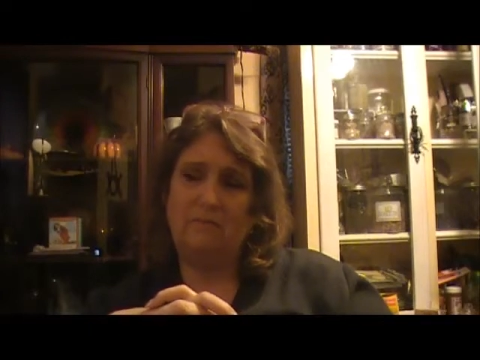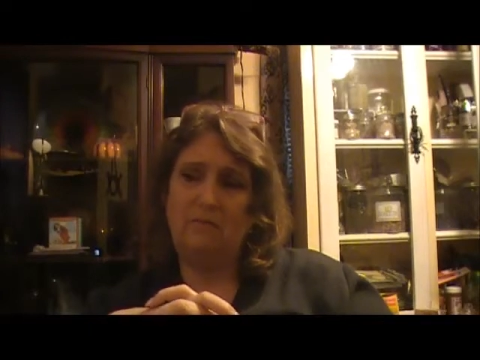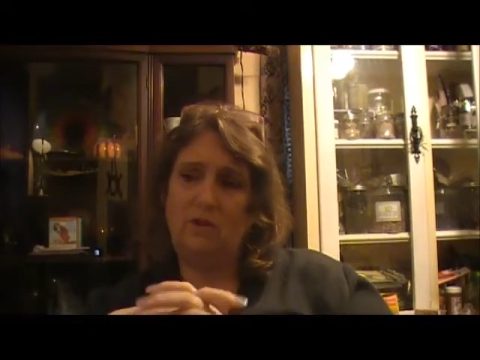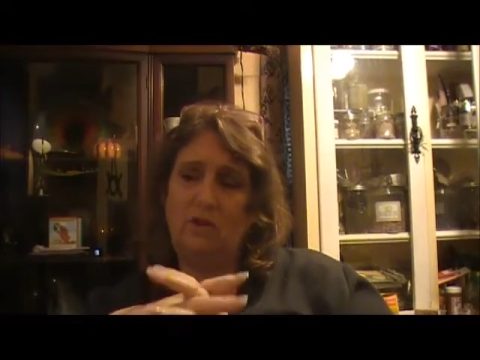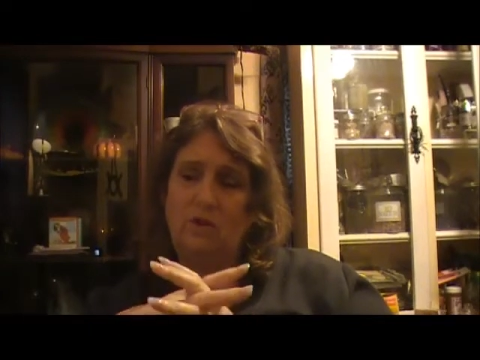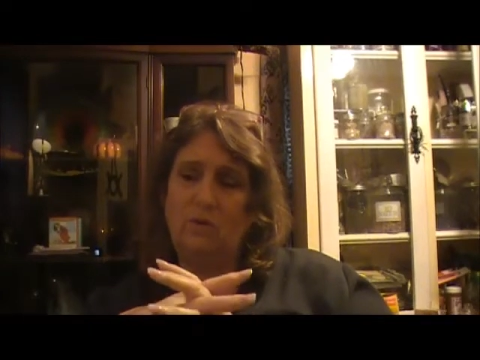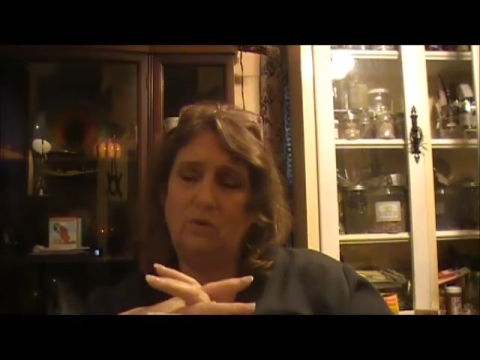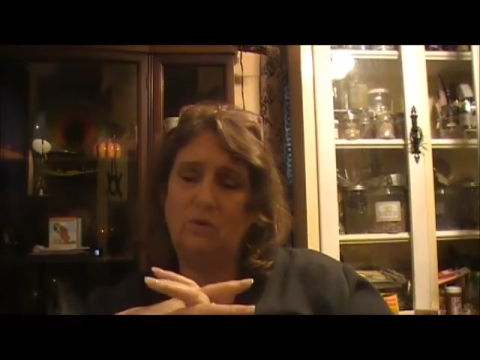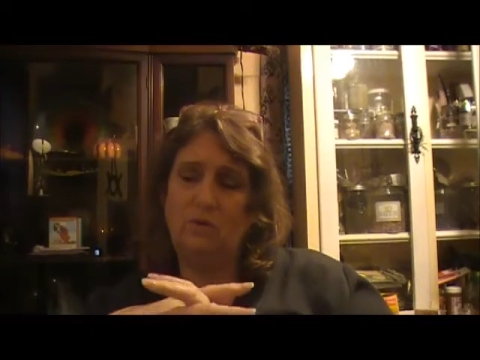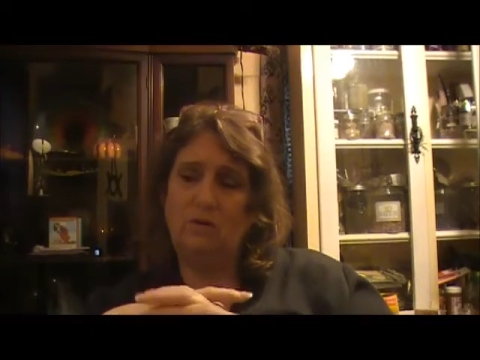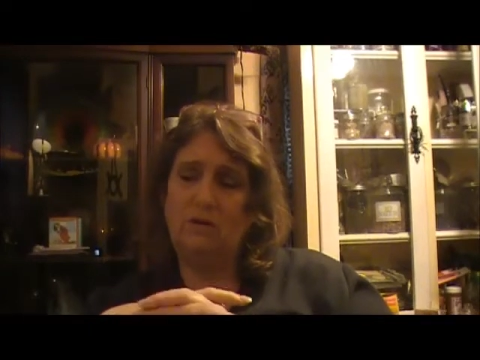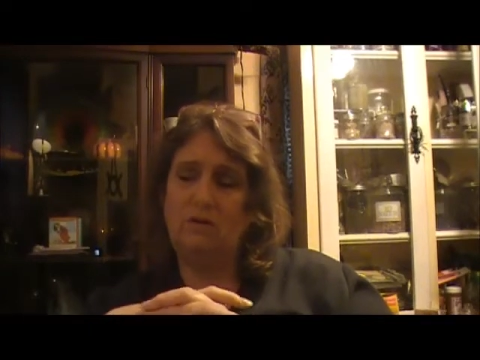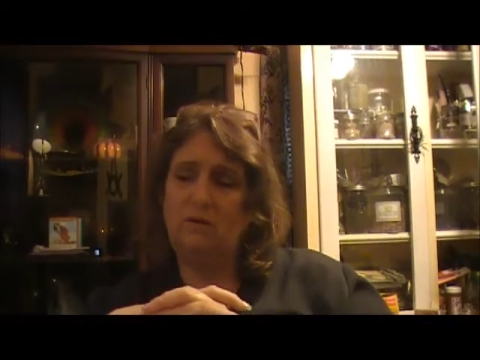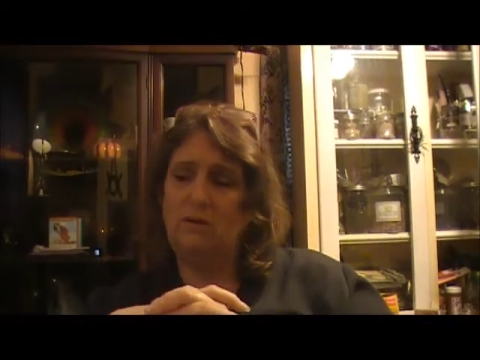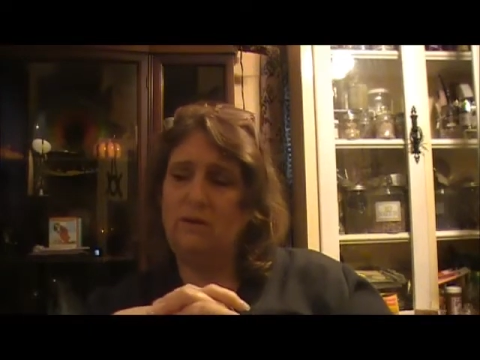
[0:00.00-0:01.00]

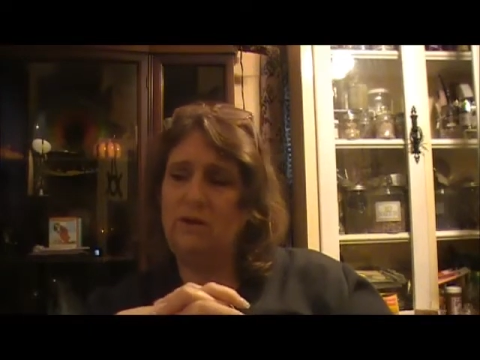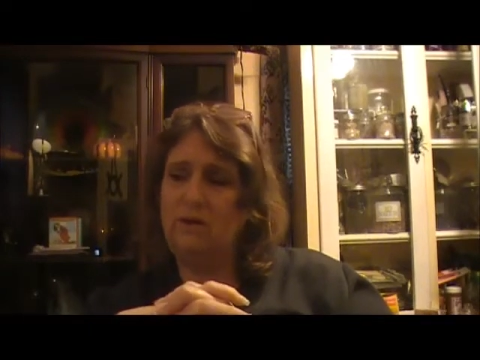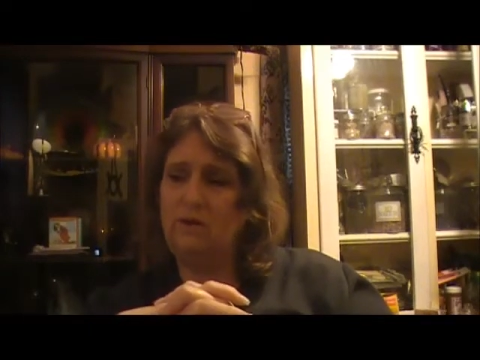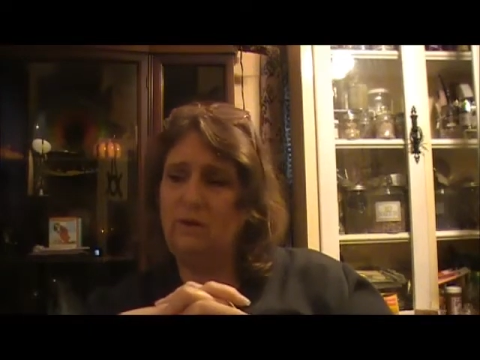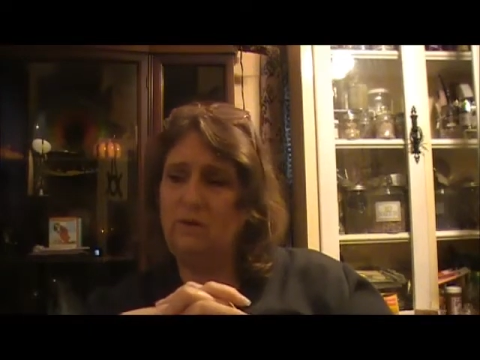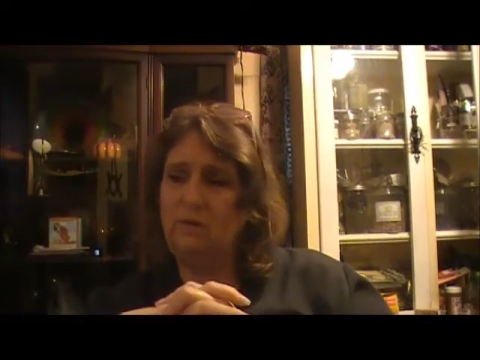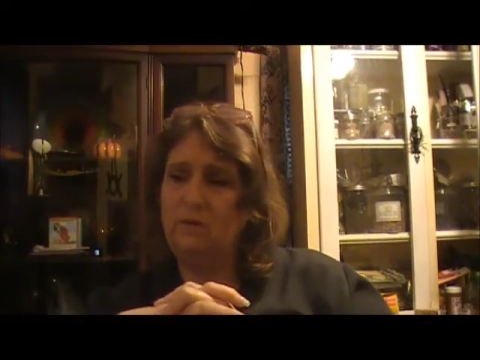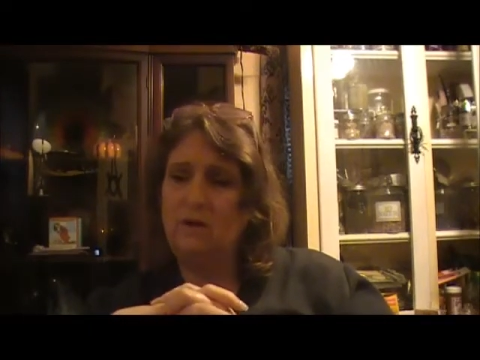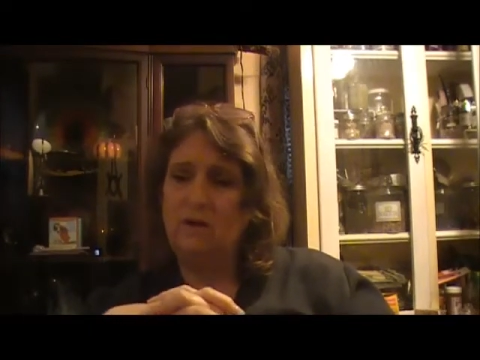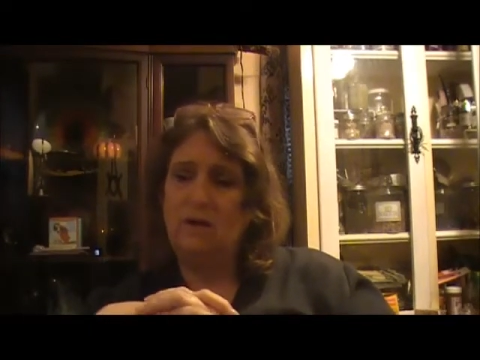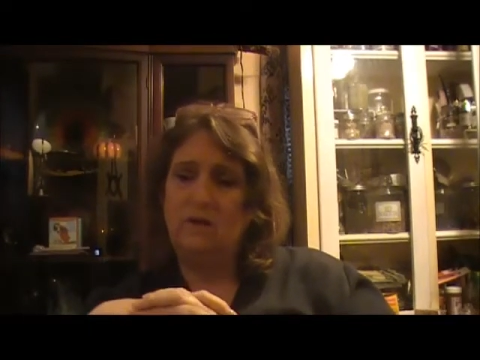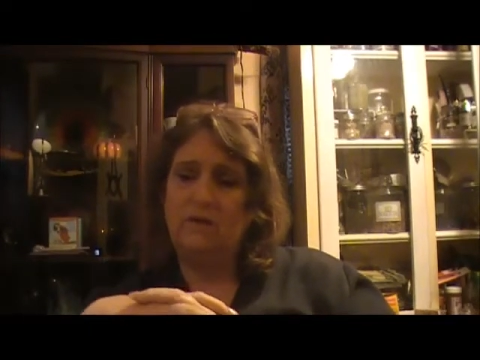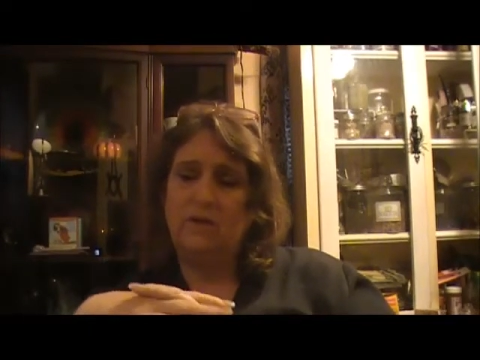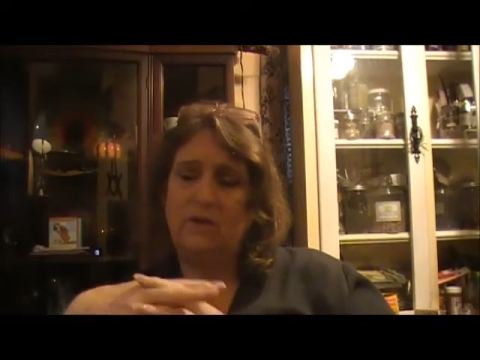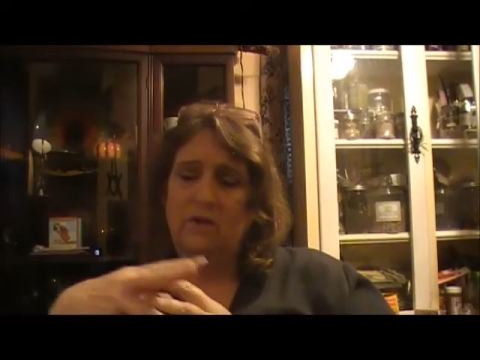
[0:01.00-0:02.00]
Yule or the new
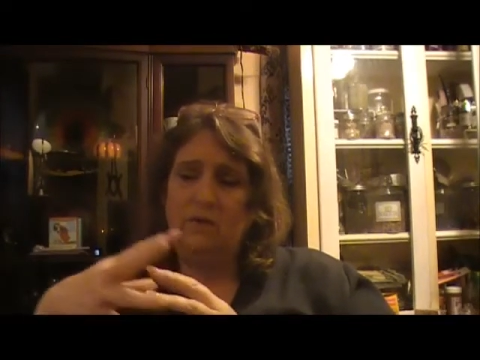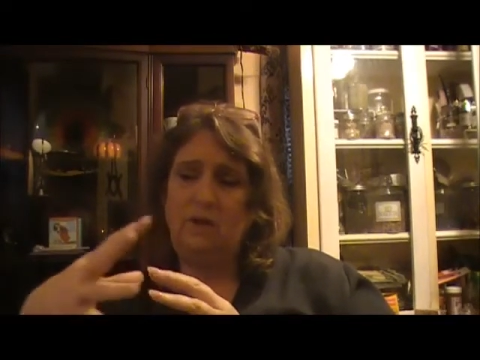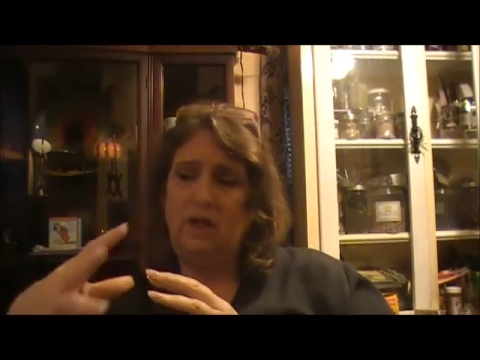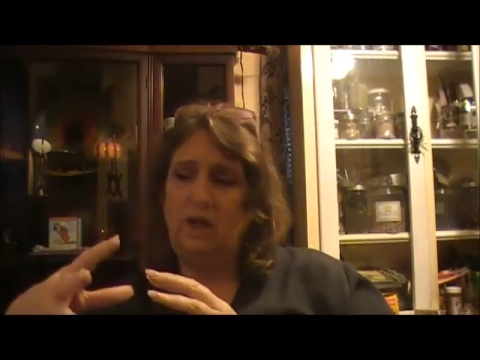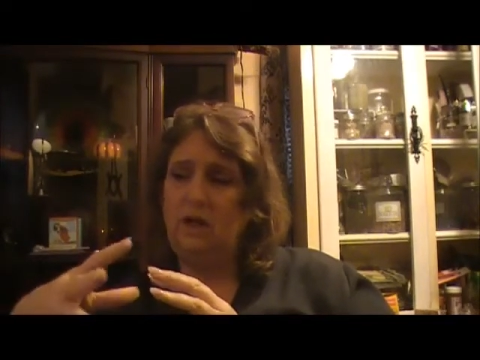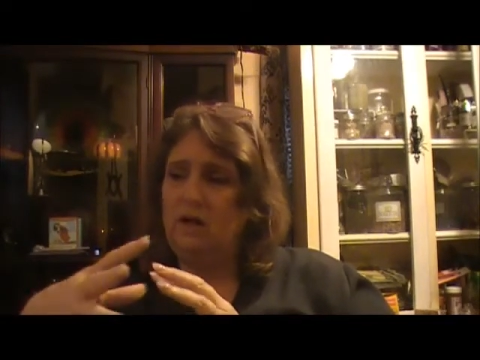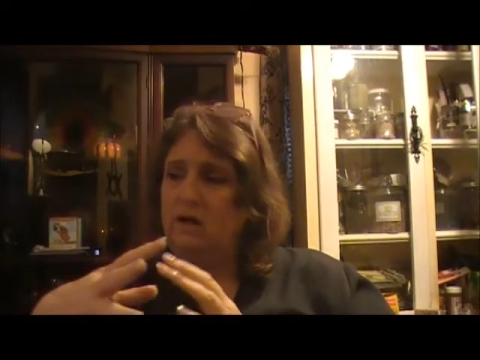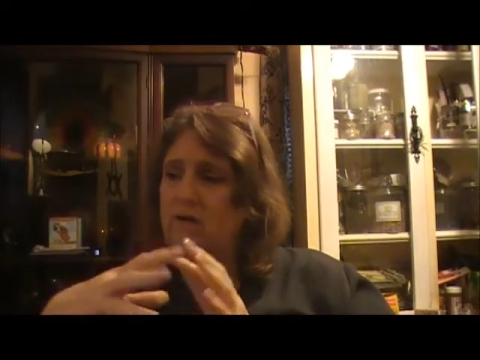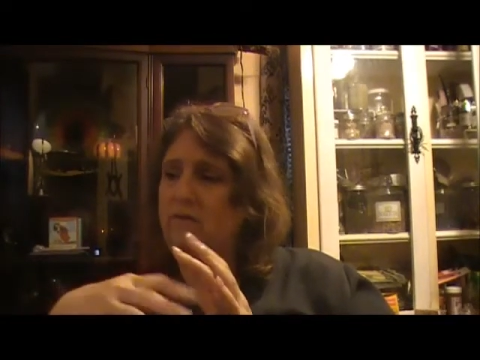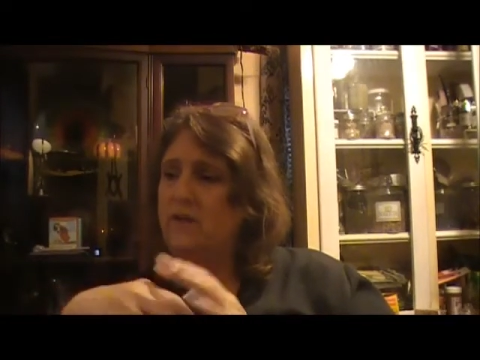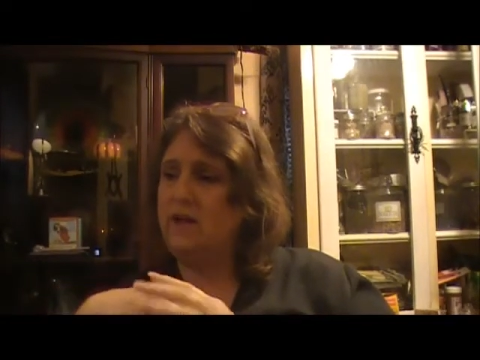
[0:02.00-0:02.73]
year.